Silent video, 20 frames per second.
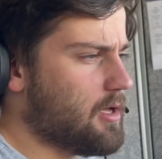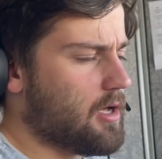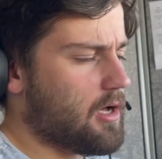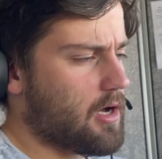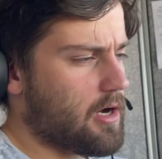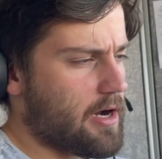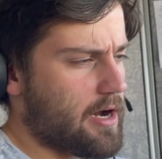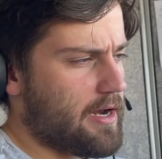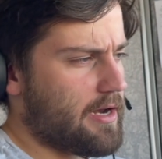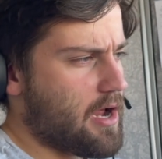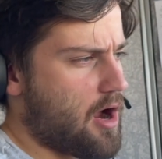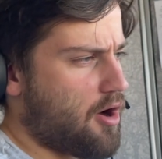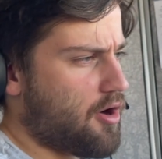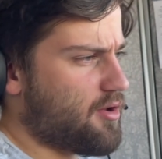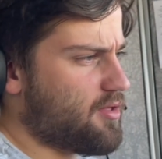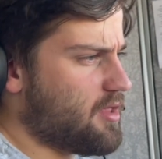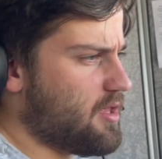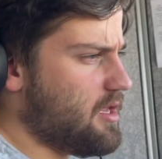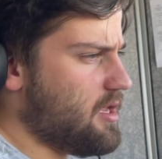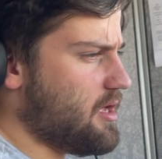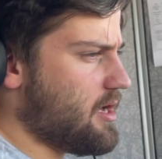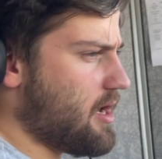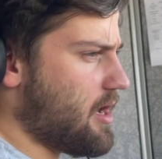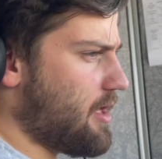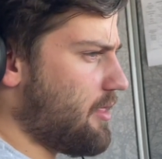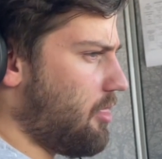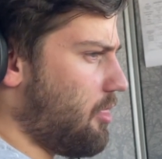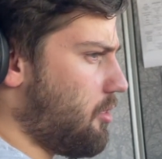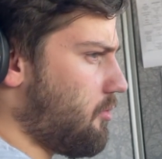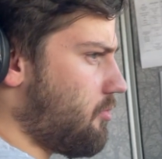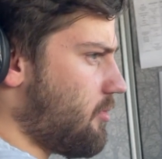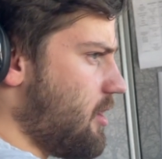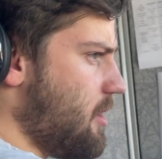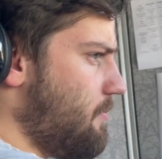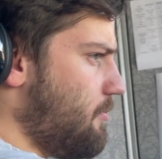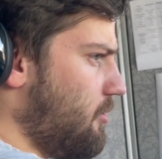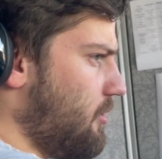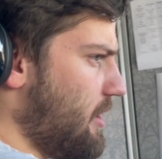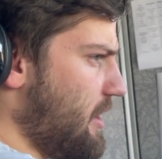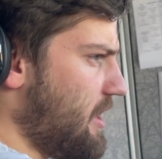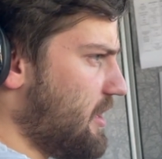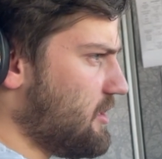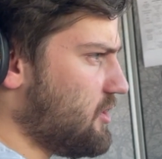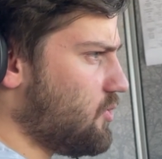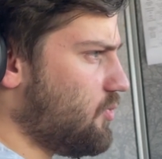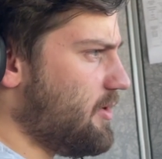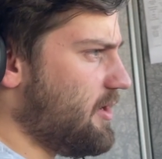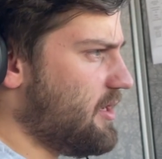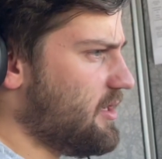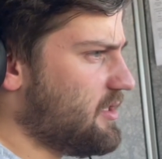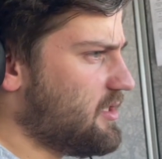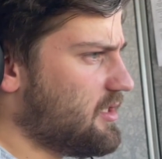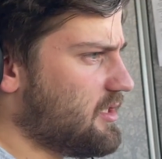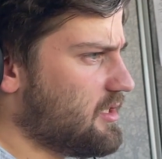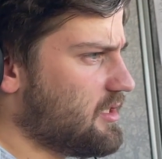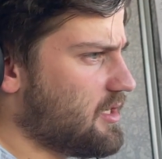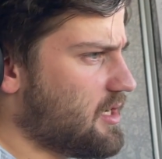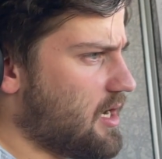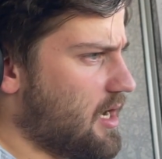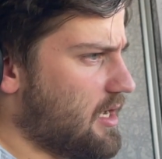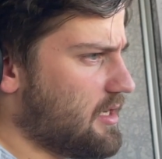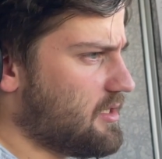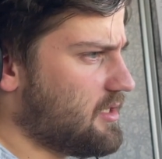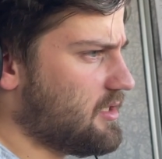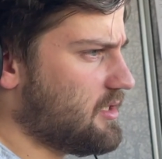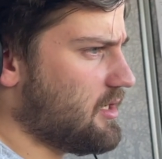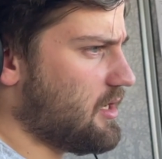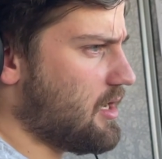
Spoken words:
All right, now out of the 3 plans we discussed,